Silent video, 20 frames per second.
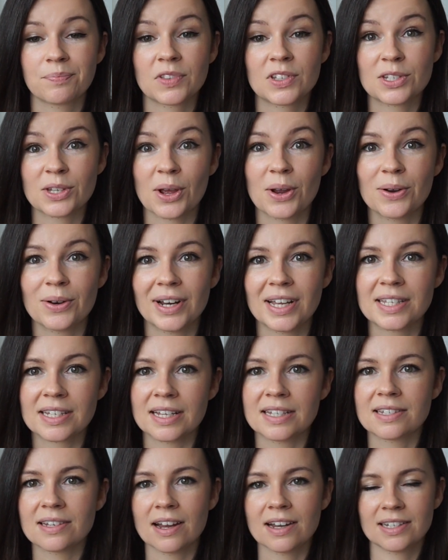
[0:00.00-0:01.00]
So let's
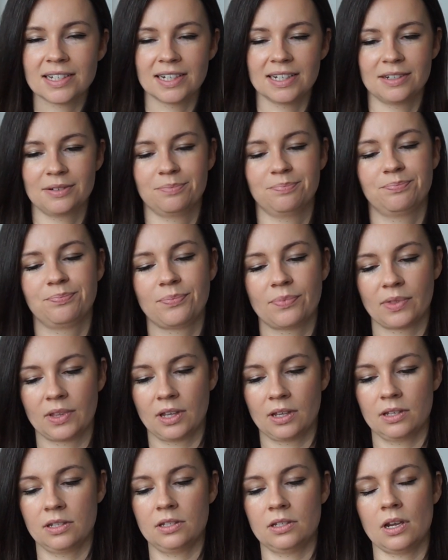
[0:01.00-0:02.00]
get started.
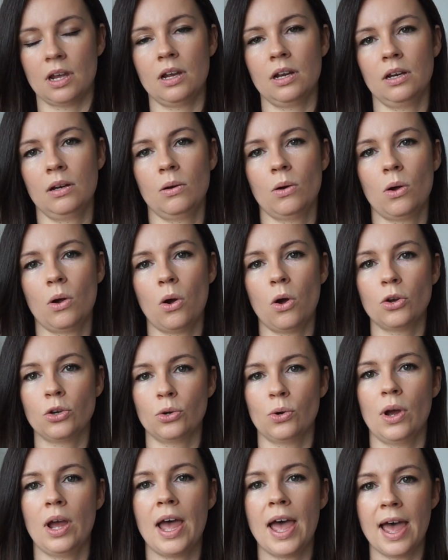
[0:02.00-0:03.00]
So on
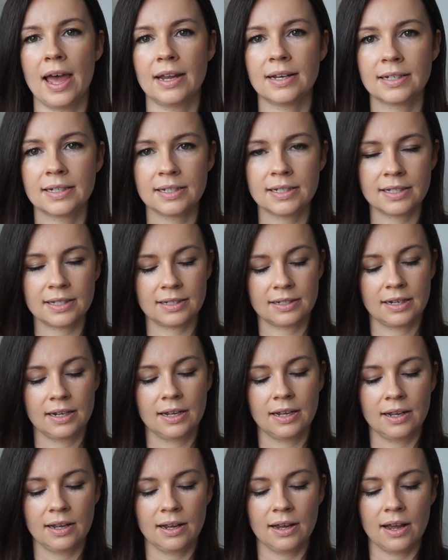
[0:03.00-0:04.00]
your hands,
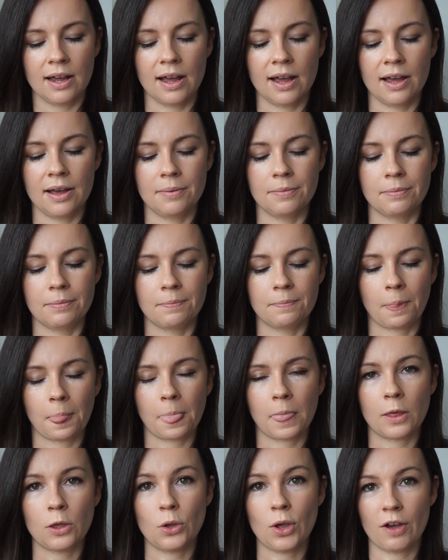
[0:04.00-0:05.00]

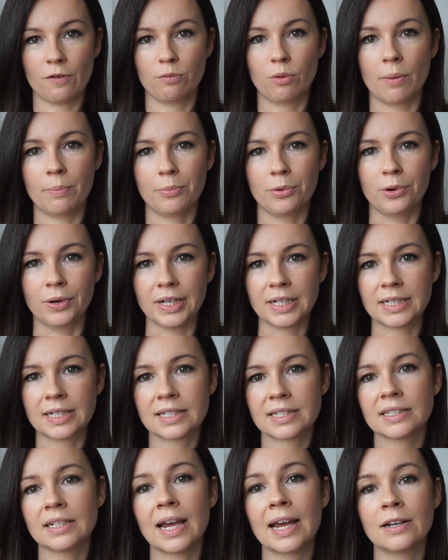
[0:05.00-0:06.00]
you have 1
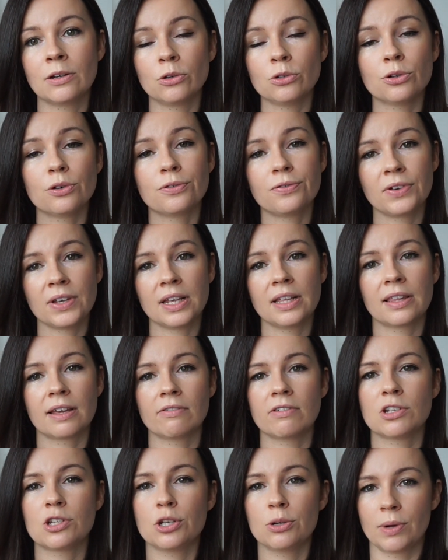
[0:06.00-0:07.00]
point, and on your feet there
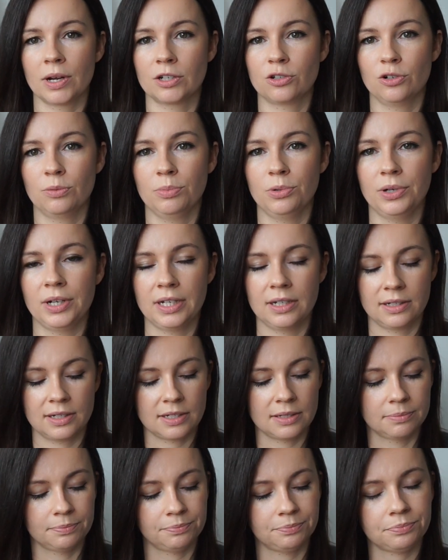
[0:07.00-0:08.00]
are 2 extra
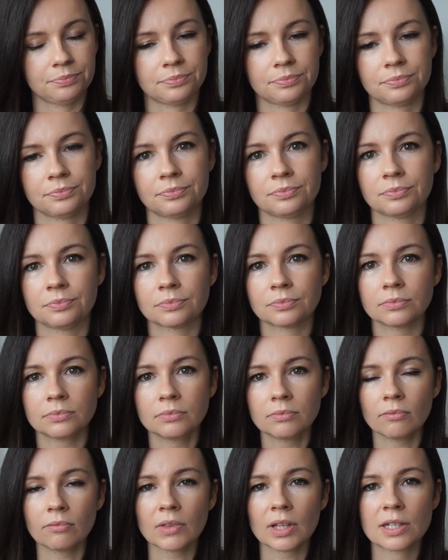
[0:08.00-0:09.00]
points.
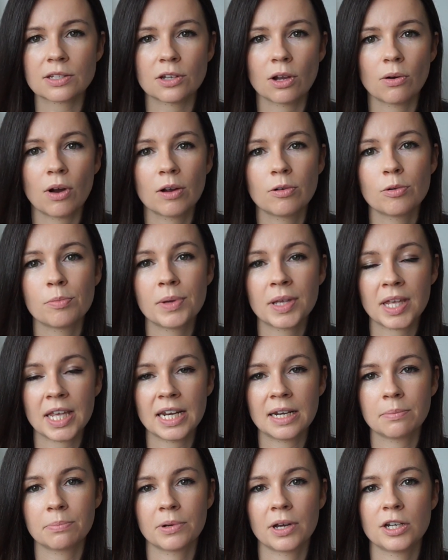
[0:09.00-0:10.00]
So I will
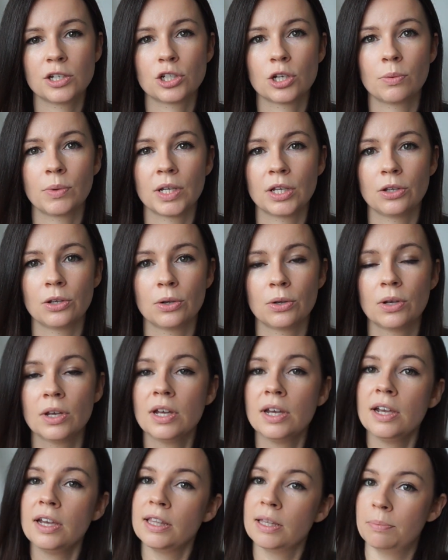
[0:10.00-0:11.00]
begin by showing you
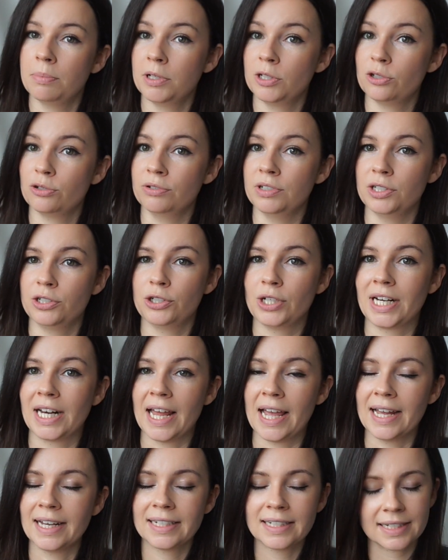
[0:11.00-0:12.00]
the pituitary
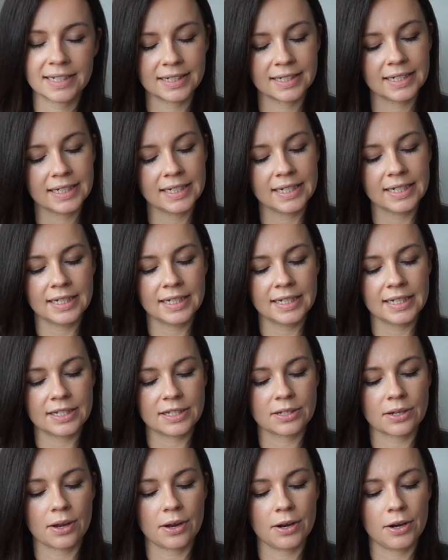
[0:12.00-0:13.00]
gland.
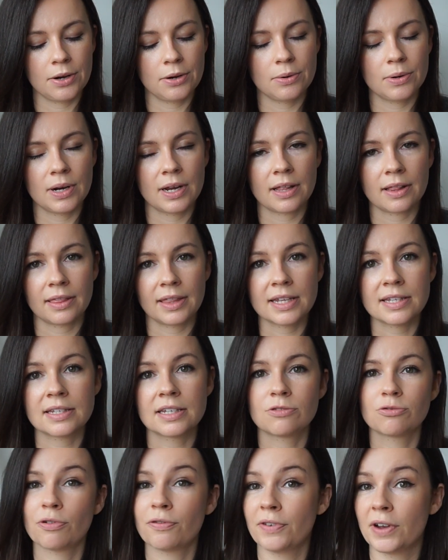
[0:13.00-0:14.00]
So this
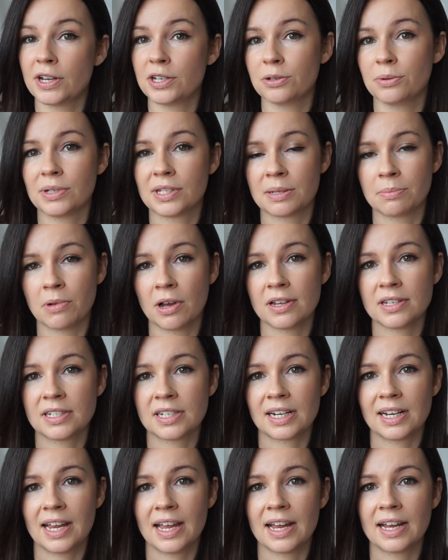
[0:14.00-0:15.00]
is referred to as the master
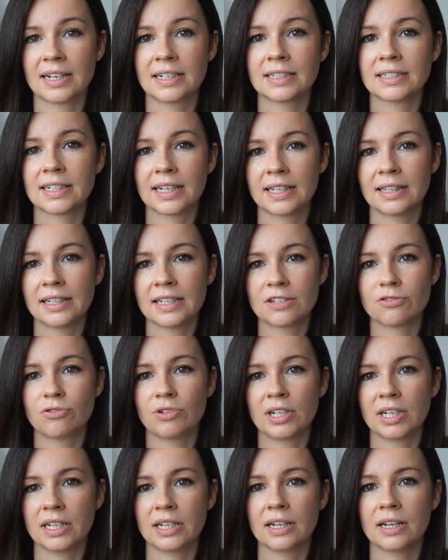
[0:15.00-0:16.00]
gland, and this
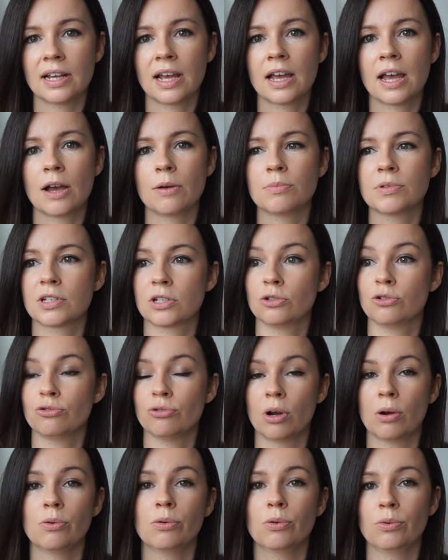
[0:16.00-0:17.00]
really helps
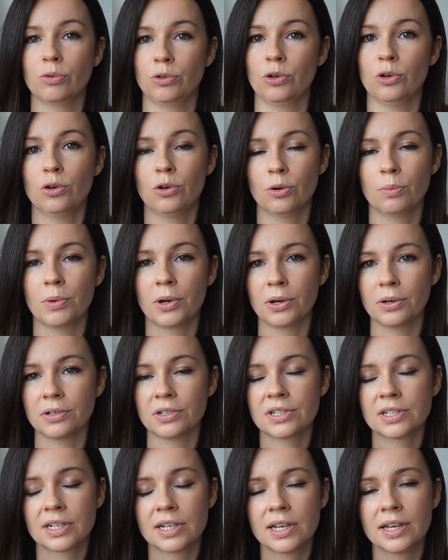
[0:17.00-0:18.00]
control all your
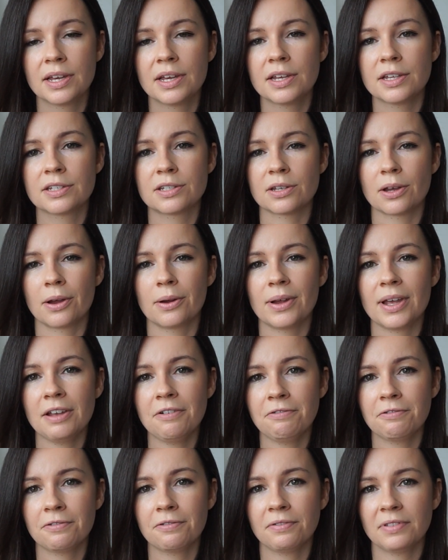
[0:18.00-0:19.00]
hormones. So
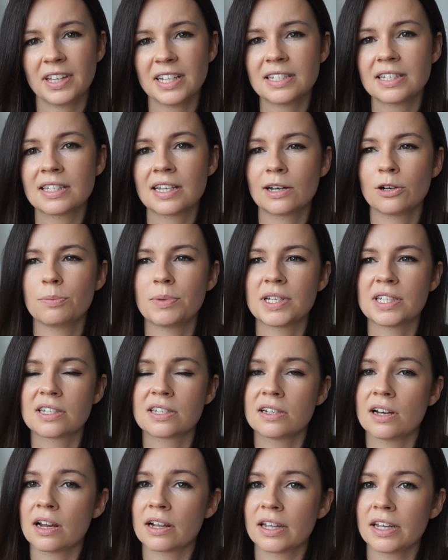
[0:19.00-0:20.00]
if this is a little bit
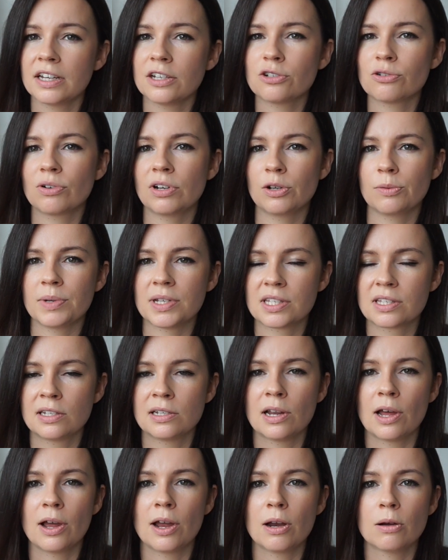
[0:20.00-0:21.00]
sluggish or a little bit
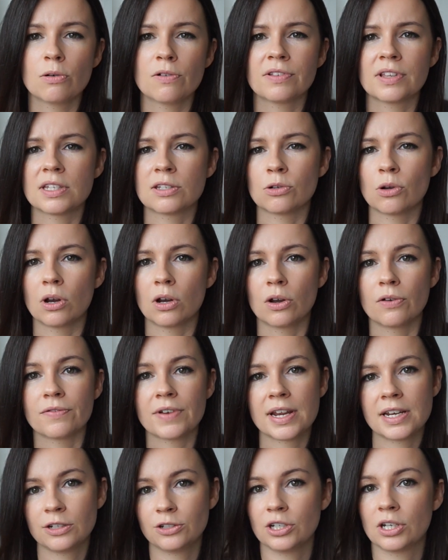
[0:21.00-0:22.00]
slow, or if there's not a lot of
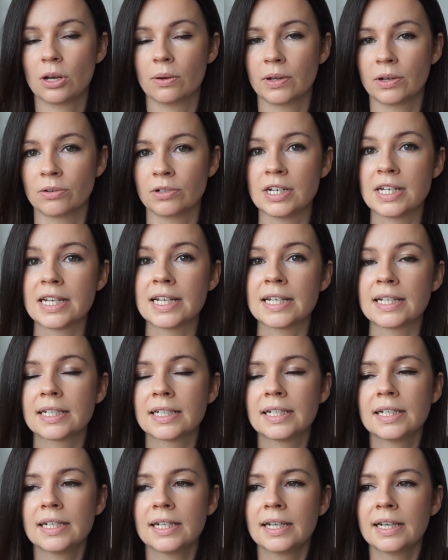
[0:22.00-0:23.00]
energy going on in it,
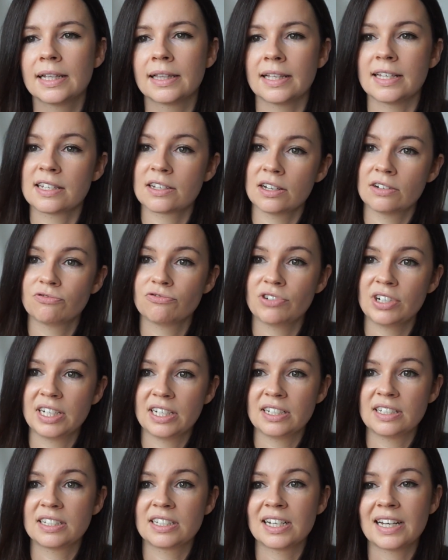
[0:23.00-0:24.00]
this can
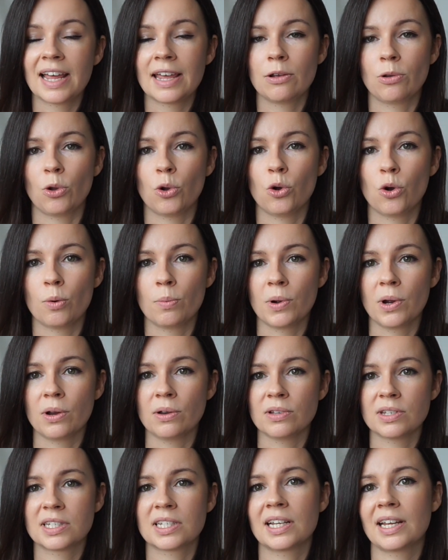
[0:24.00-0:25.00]
really delay your
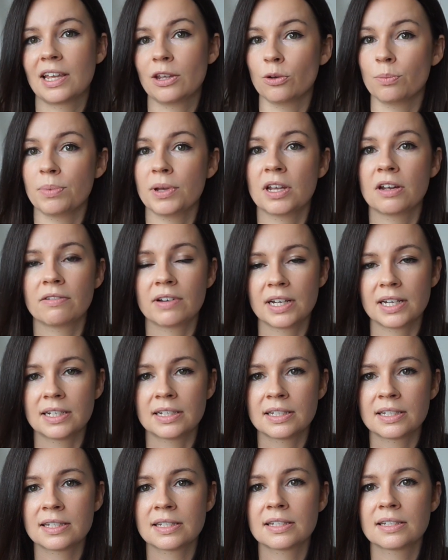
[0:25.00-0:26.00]
hormones, delay your
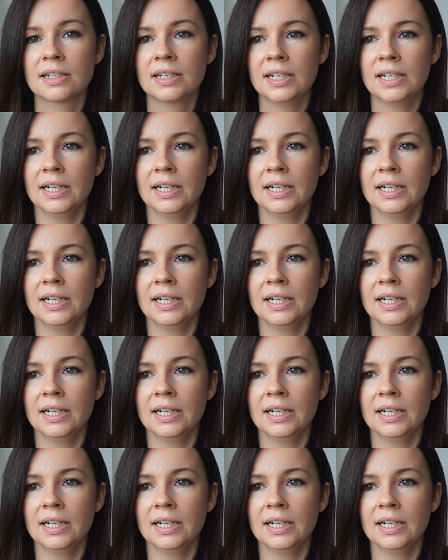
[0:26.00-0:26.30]
periods.